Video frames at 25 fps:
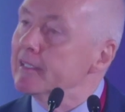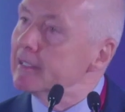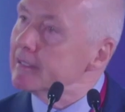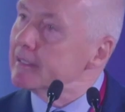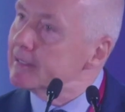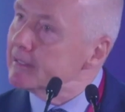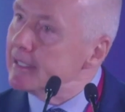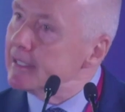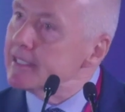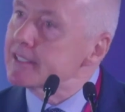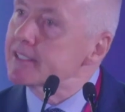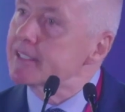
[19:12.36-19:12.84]

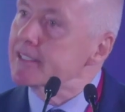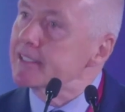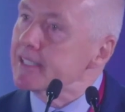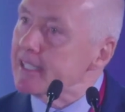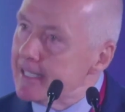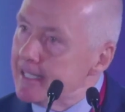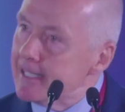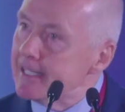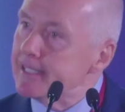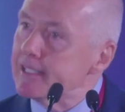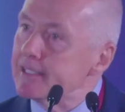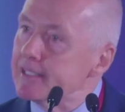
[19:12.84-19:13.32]
This
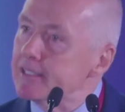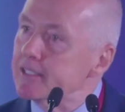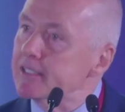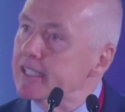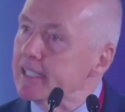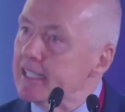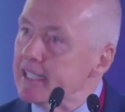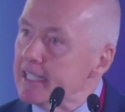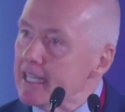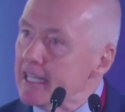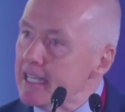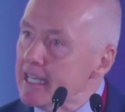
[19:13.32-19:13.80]
is
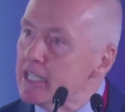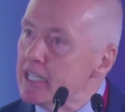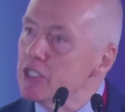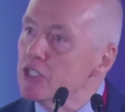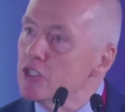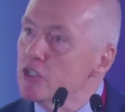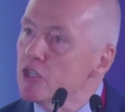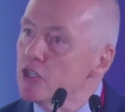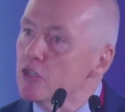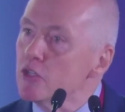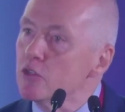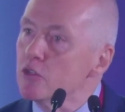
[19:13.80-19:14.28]
the
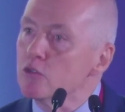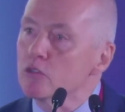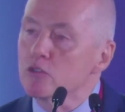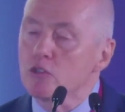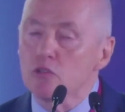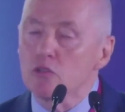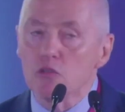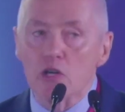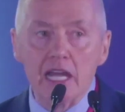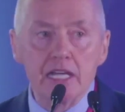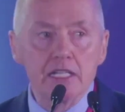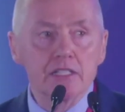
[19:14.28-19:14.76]
EU
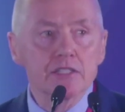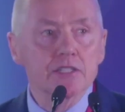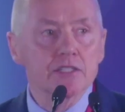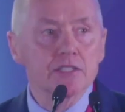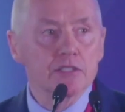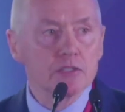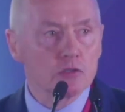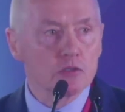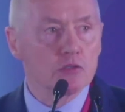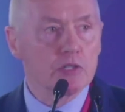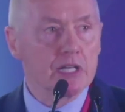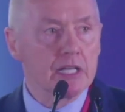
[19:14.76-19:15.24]
Great
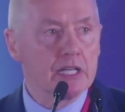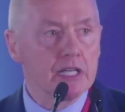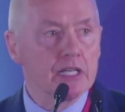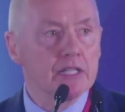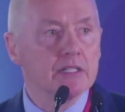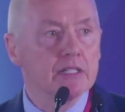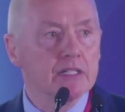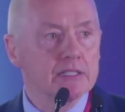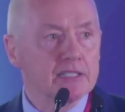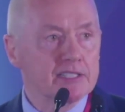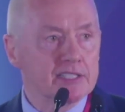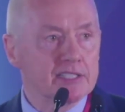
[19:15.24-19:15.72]

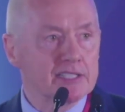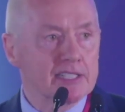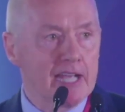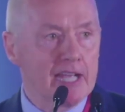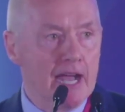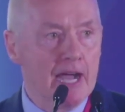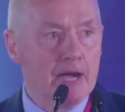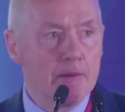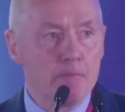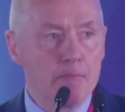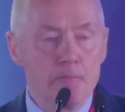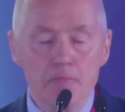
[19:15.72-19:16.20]
Green
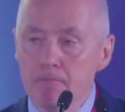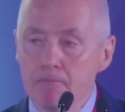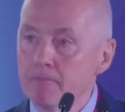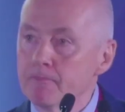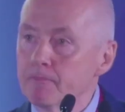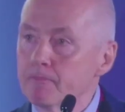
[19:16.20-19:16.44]
Scam.